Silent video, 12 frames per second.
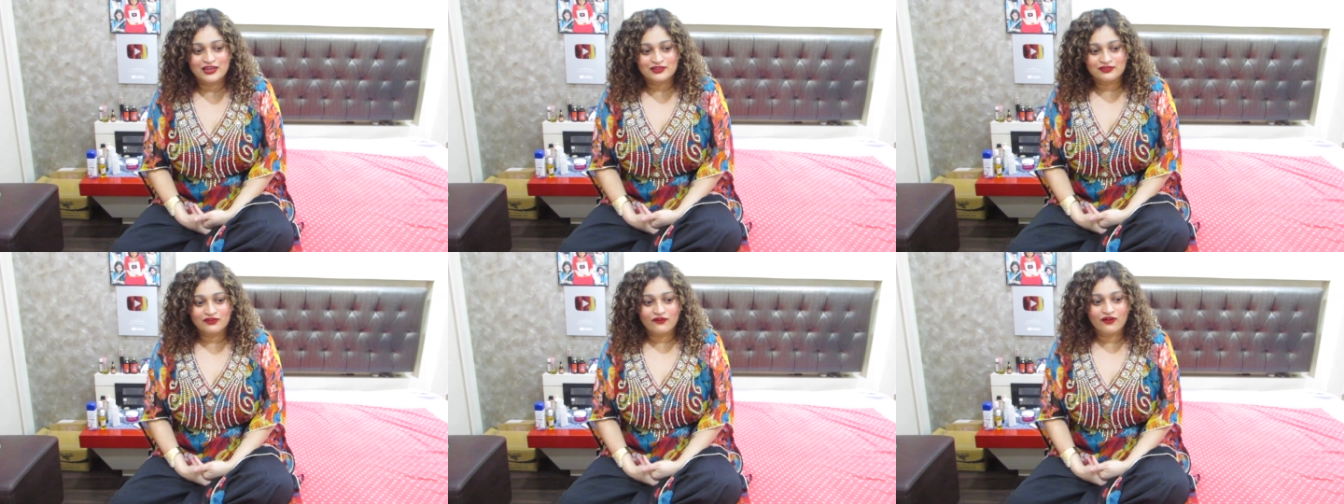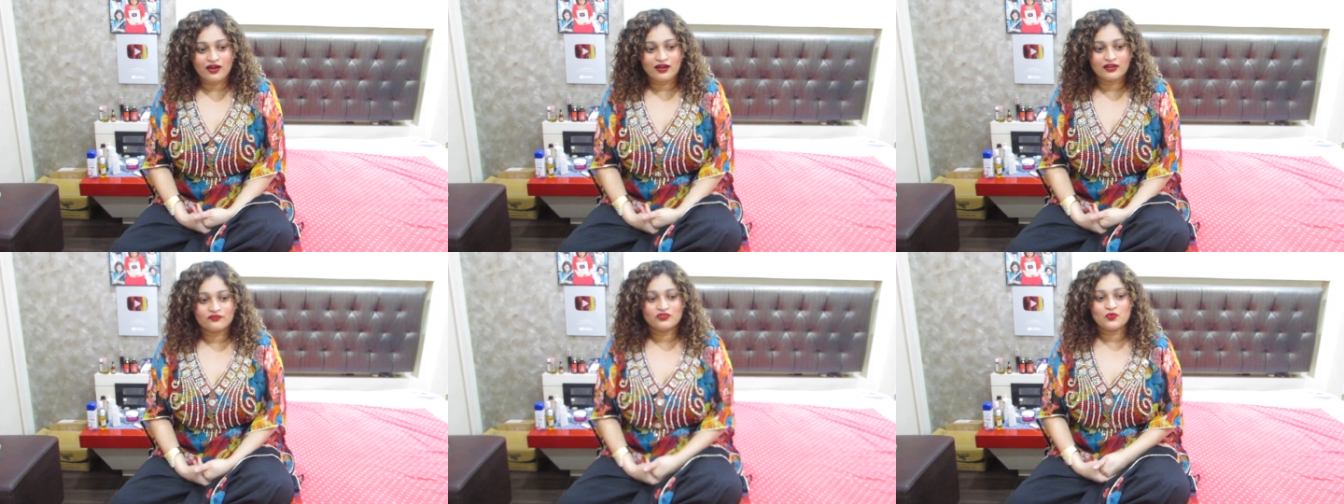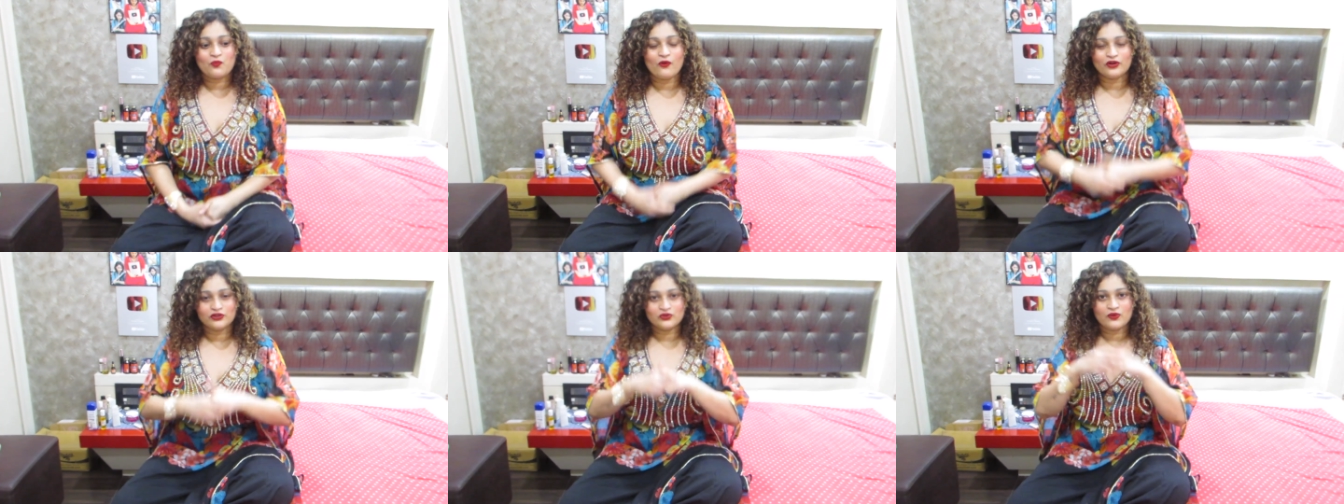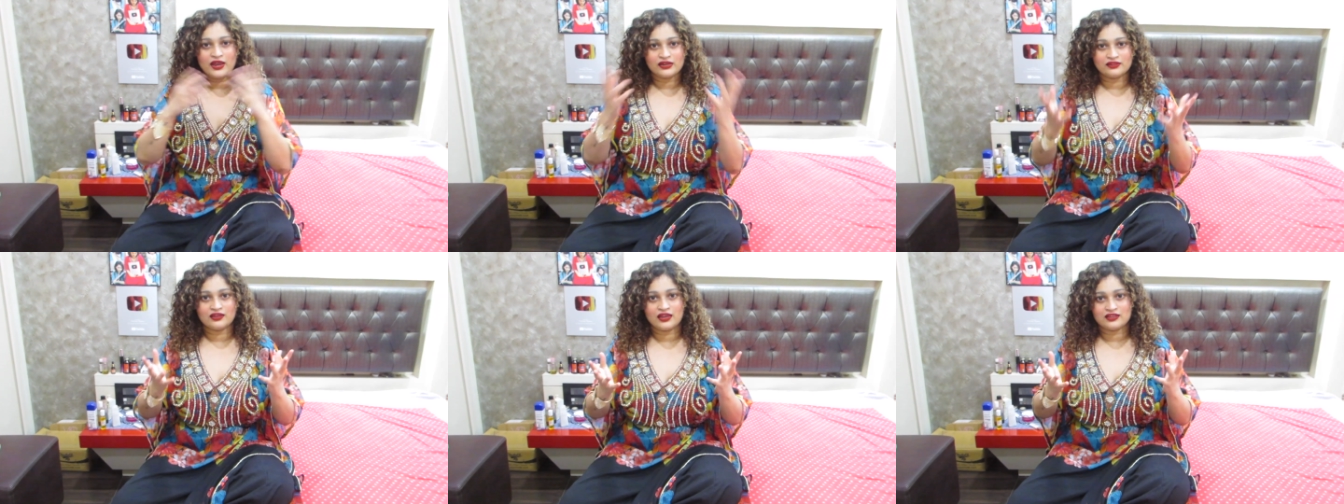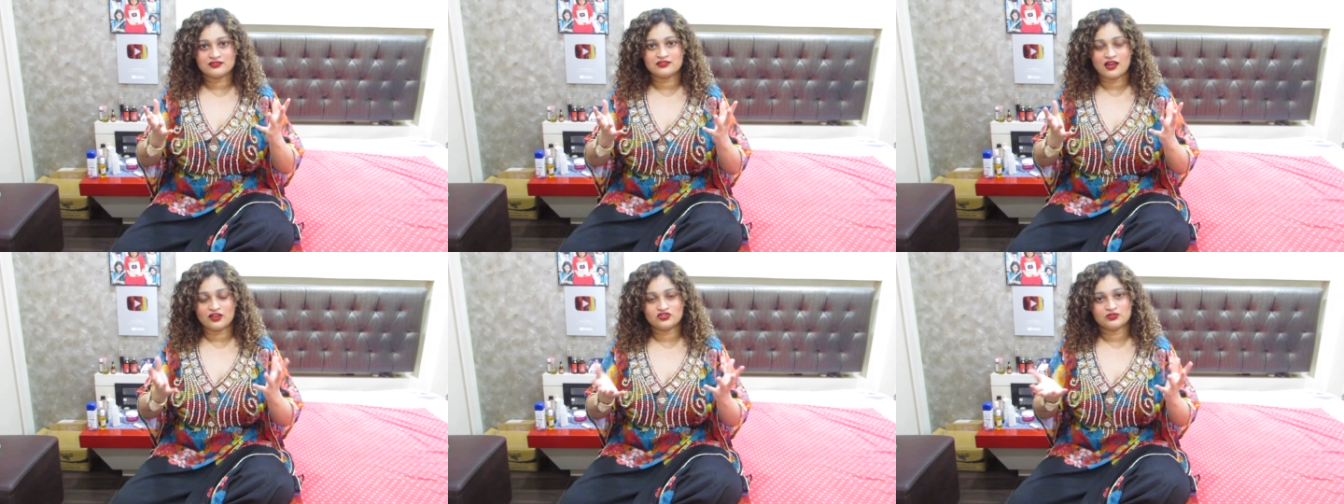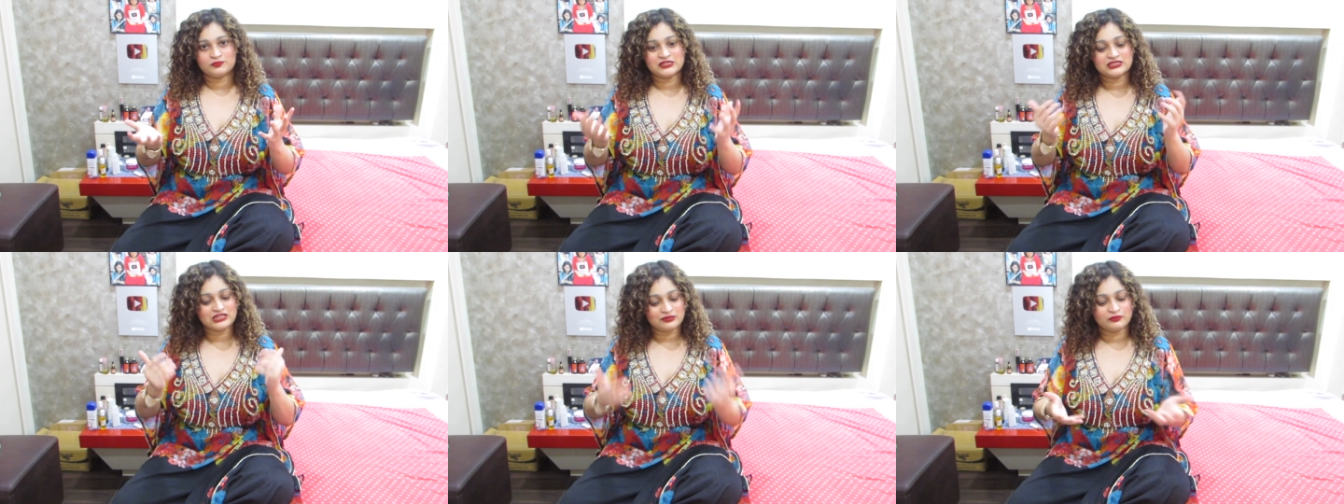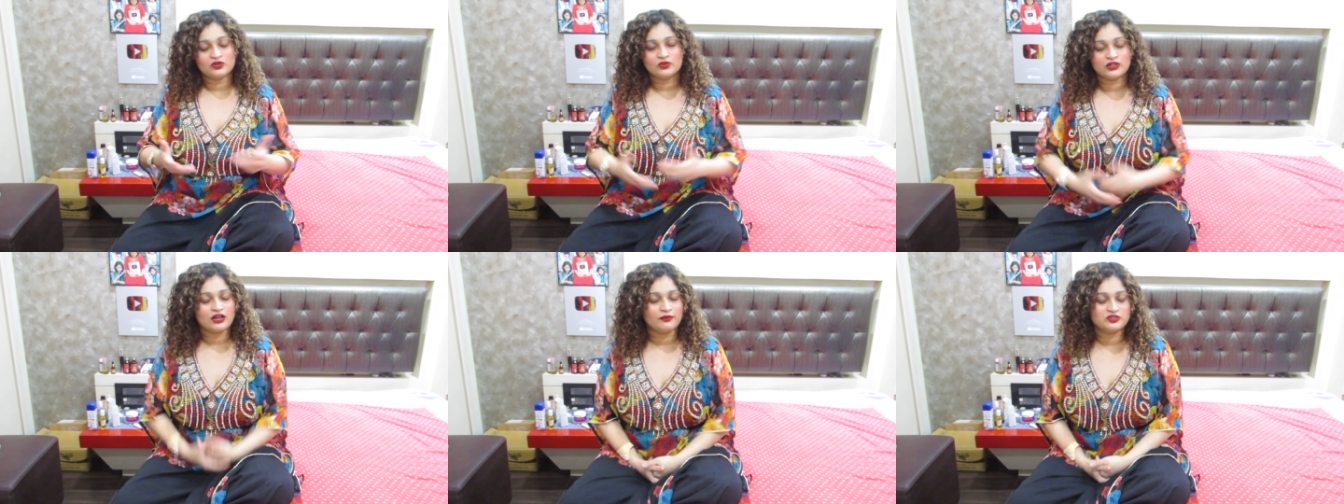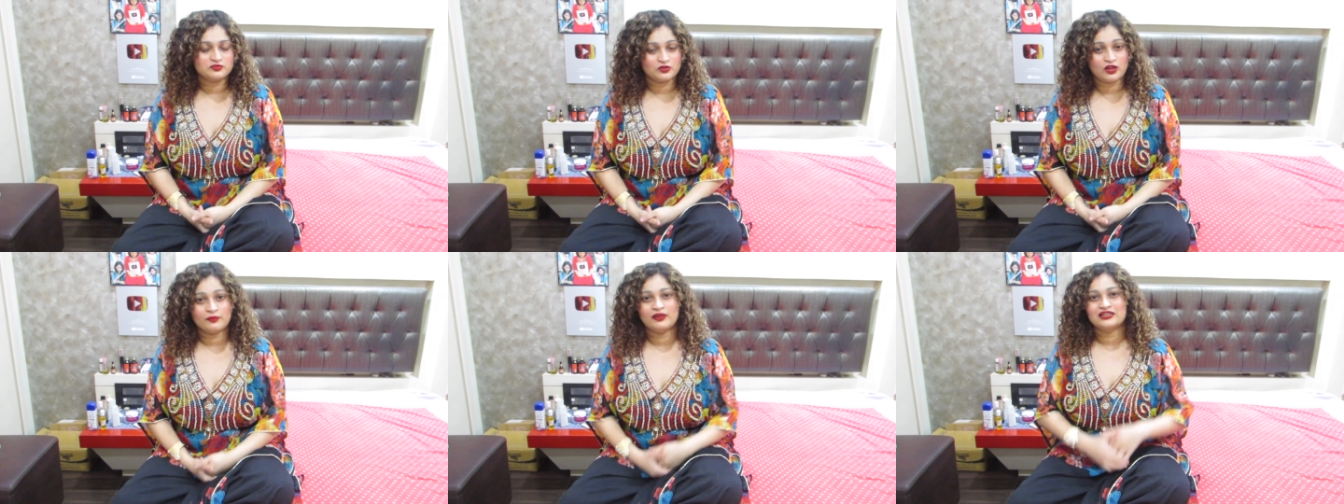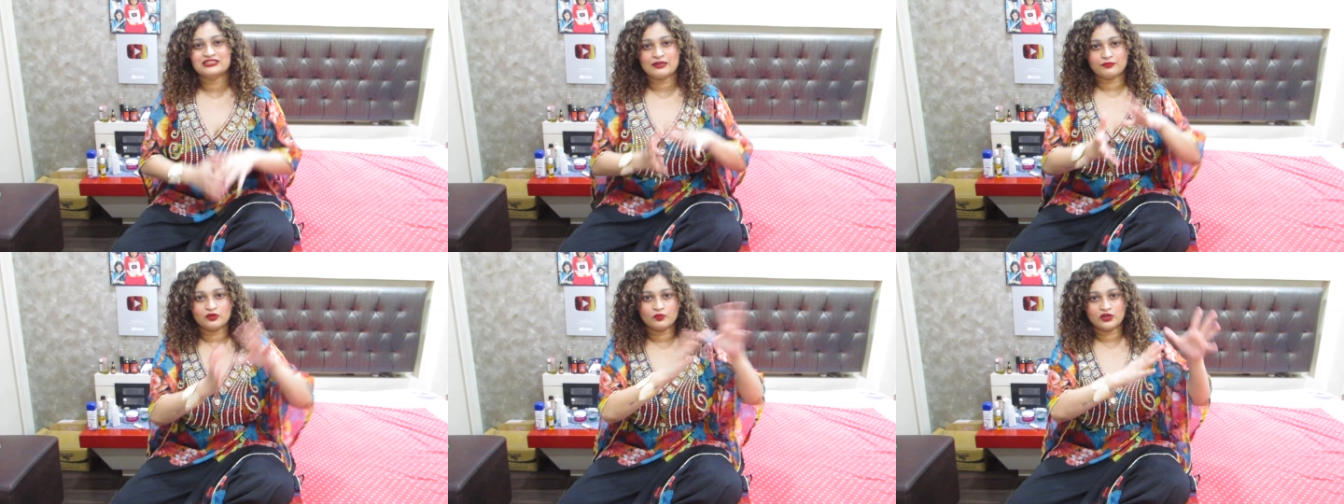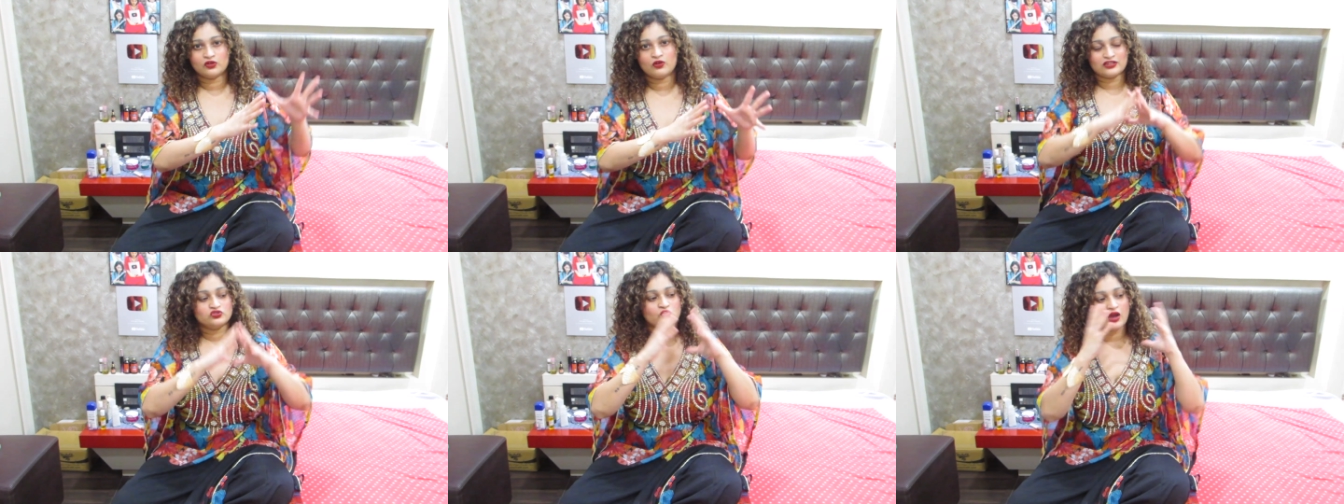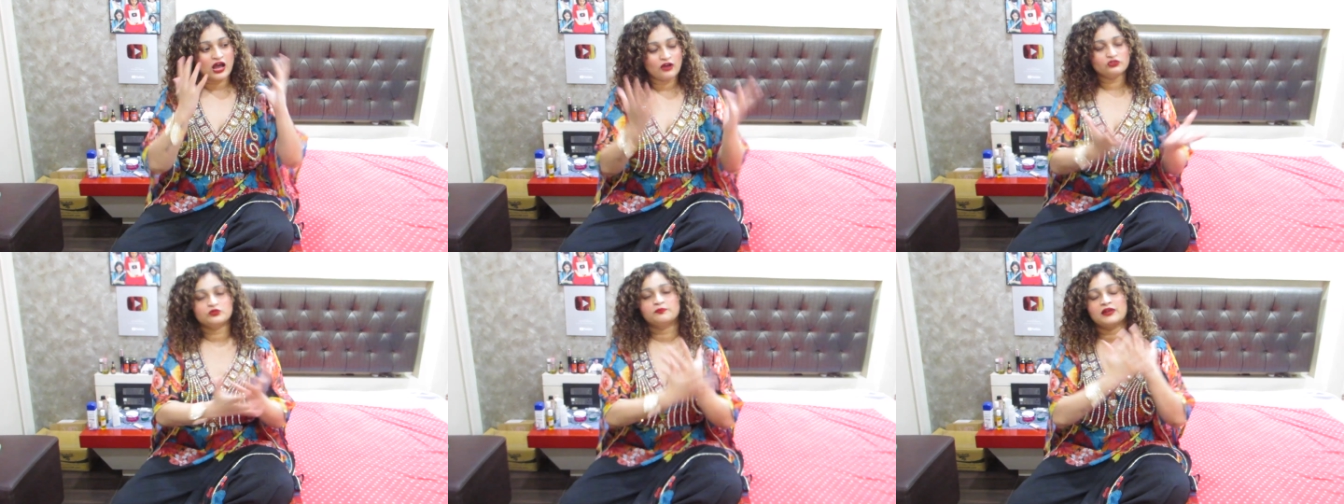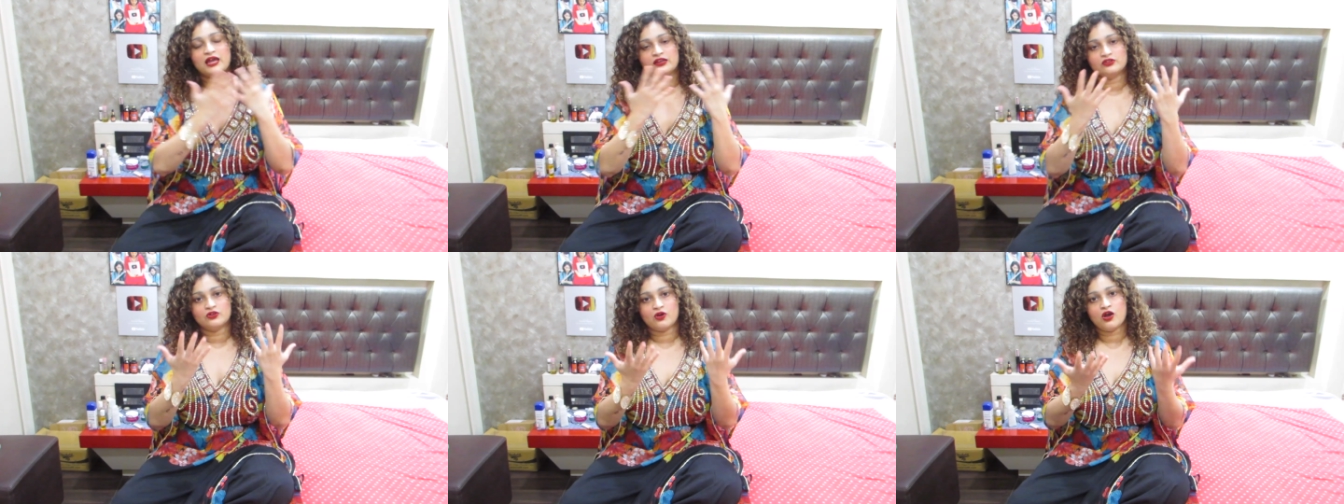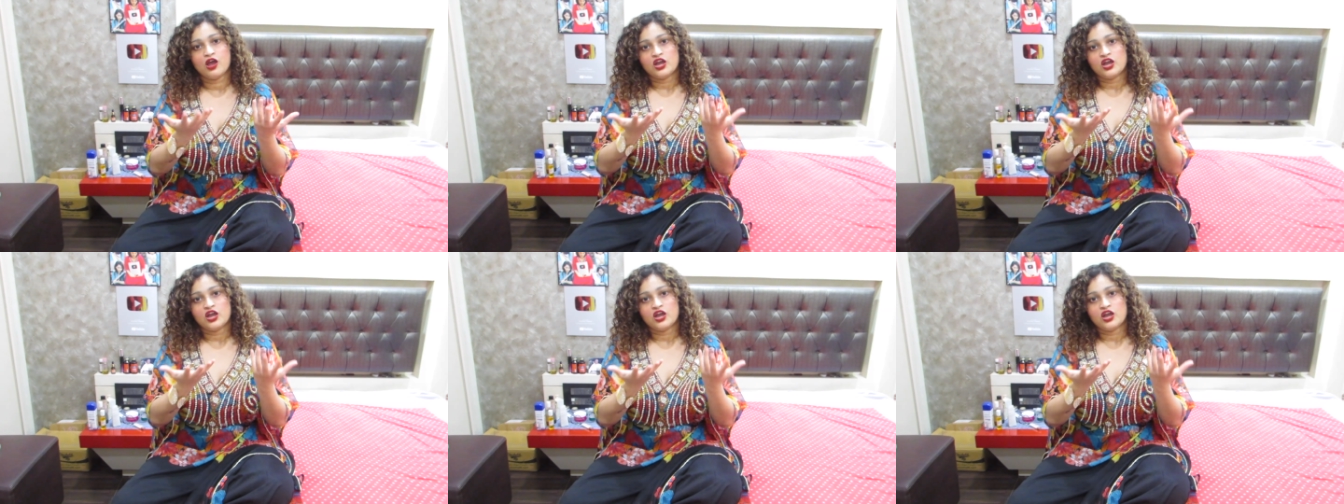So uh, if you want to know anything as such, please let me know in the comments below. I'll make a separate video as to how to plan your